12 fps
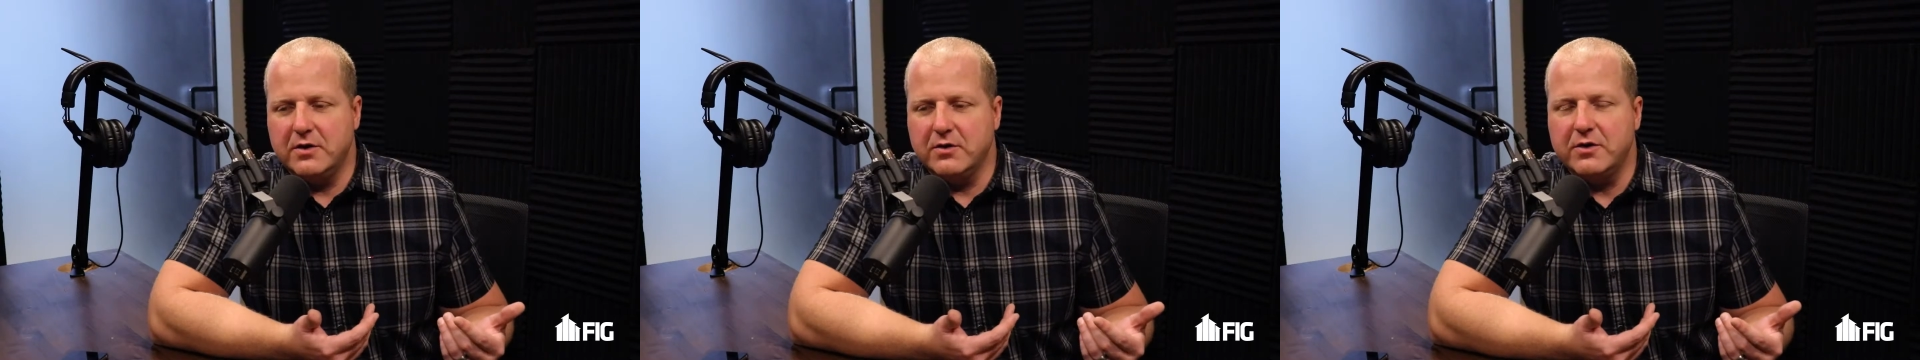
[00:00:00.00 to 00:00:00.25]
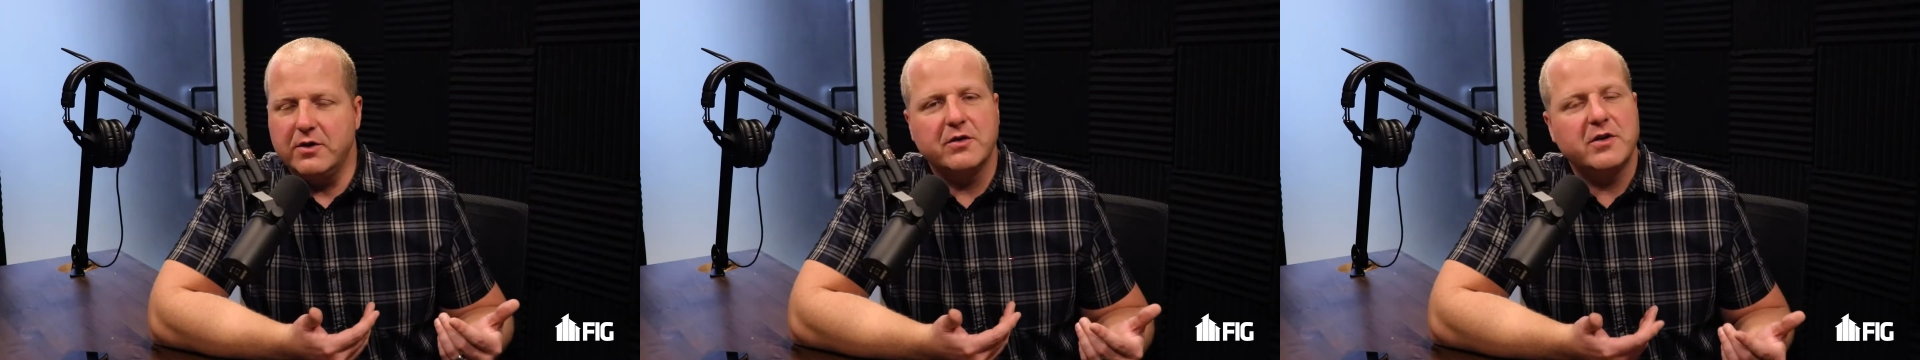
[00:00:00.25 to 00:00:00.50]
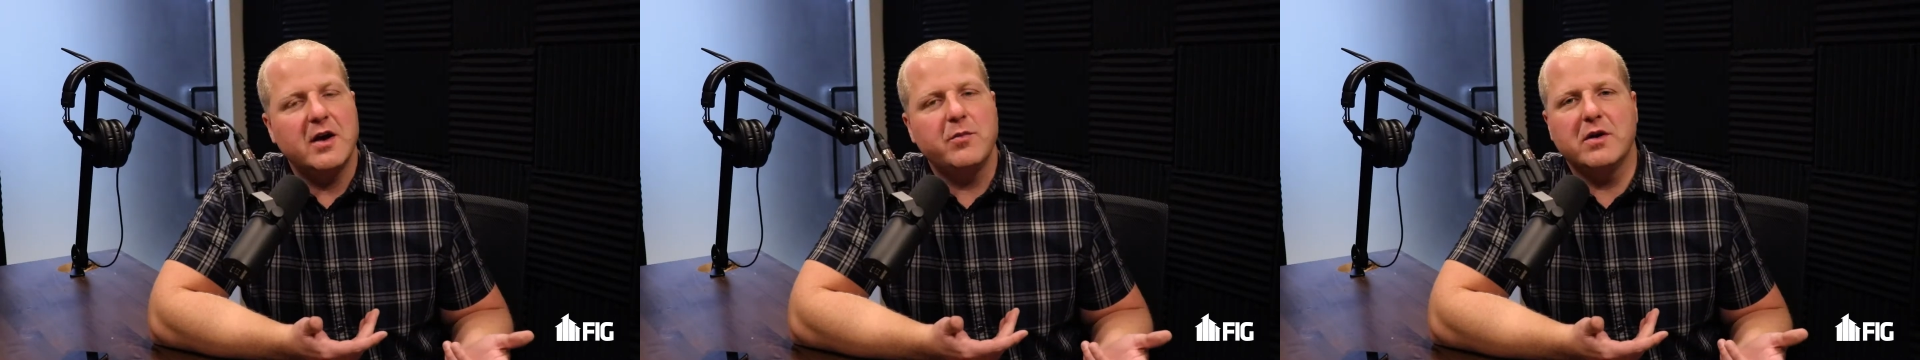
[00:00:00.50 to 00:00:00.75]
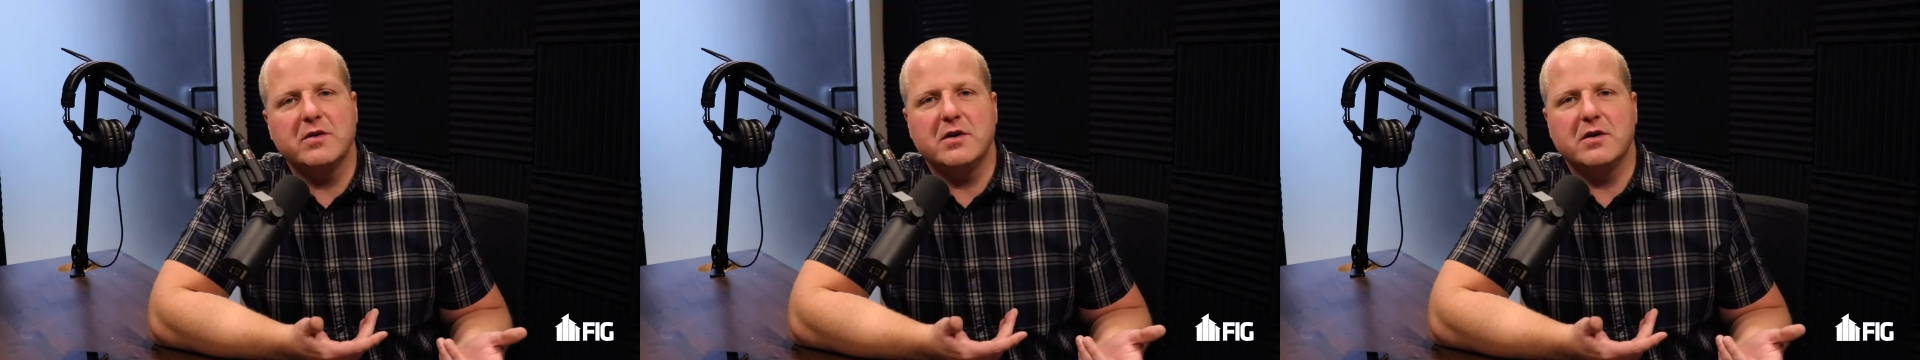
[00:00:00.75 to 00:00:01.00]
you're 10
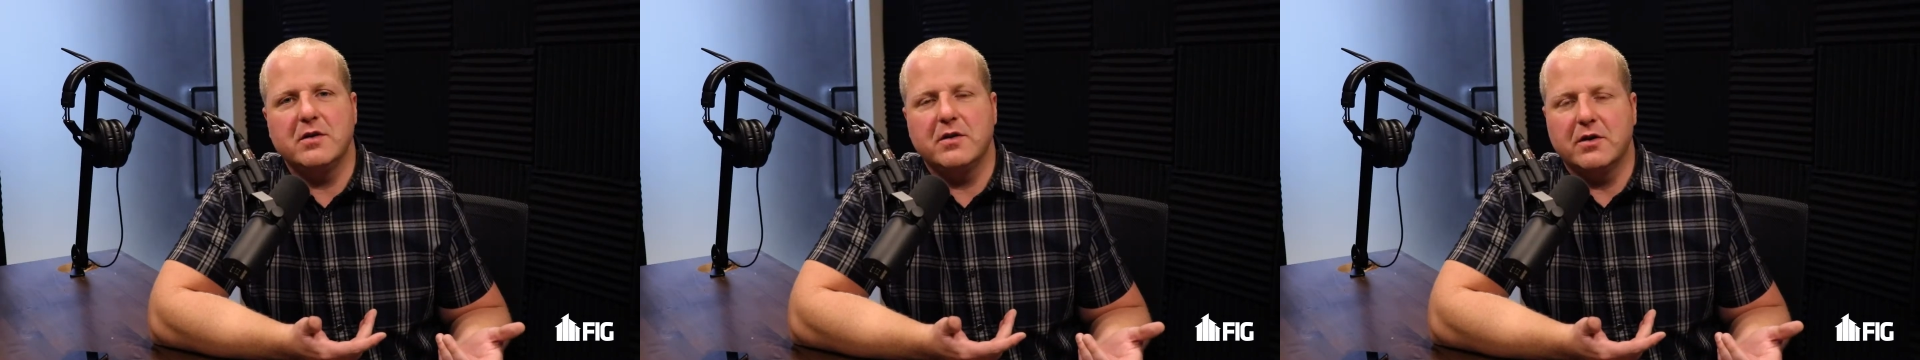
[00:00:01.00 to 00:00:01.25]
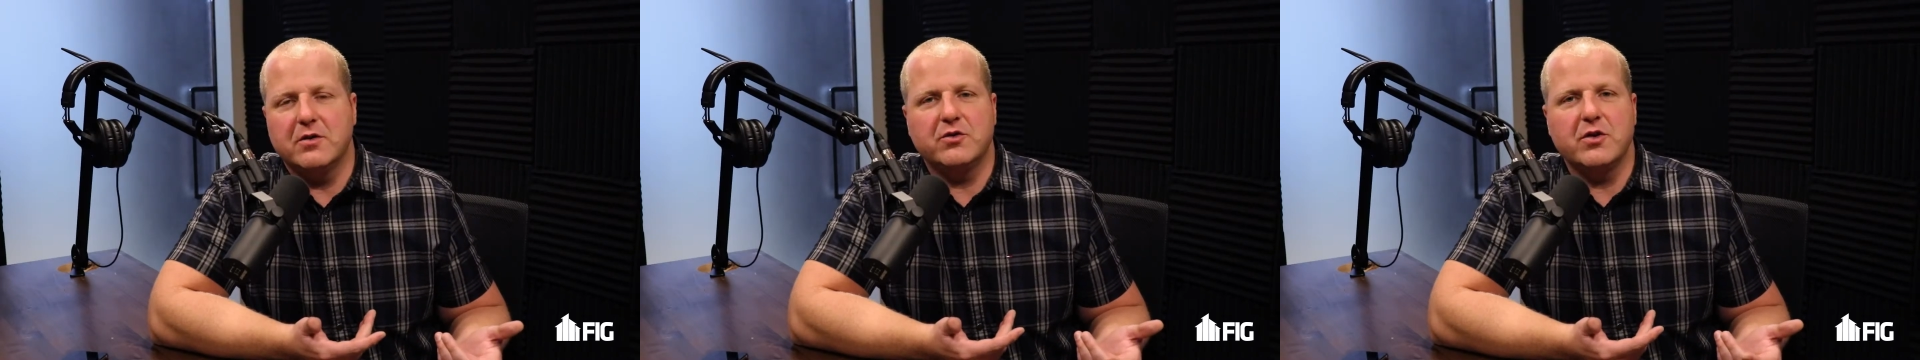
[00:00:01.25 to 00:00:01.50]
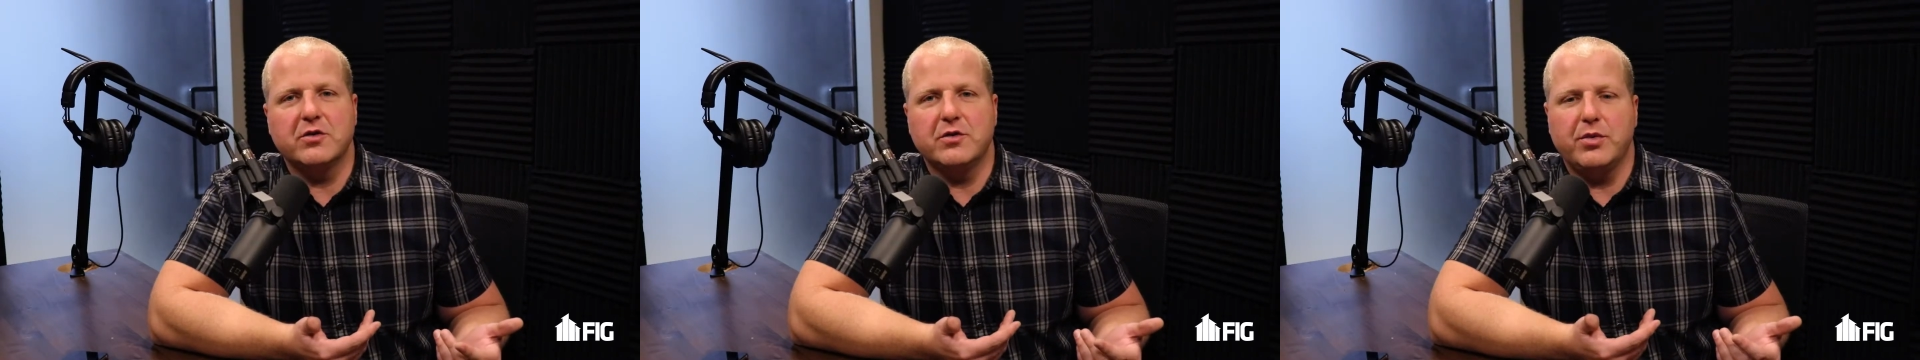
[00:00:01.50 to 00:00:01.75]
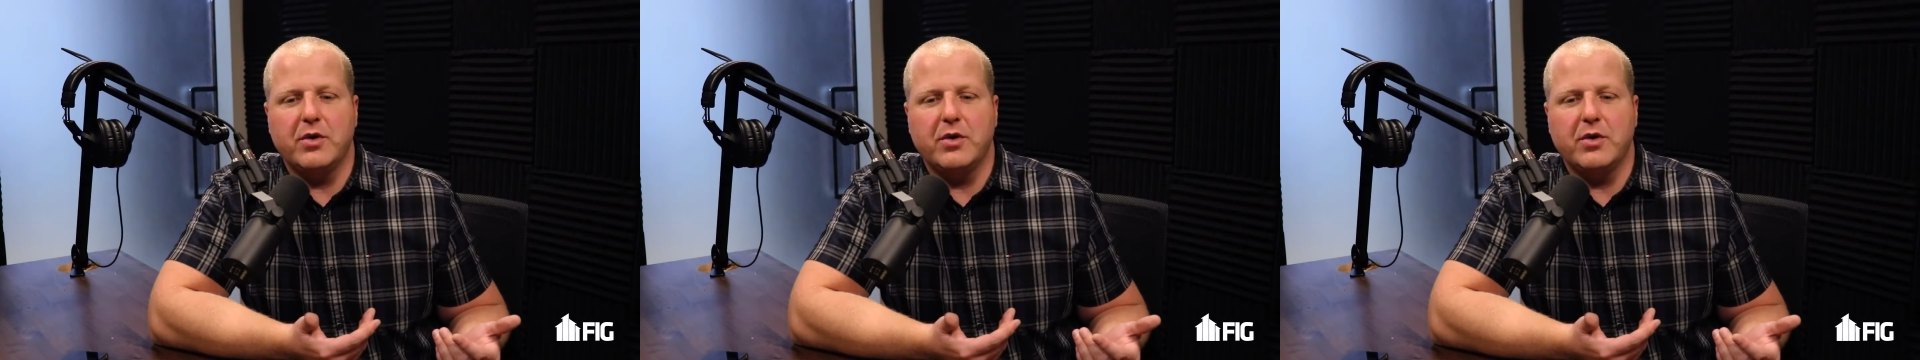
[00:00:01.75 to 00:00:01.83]
months into the construction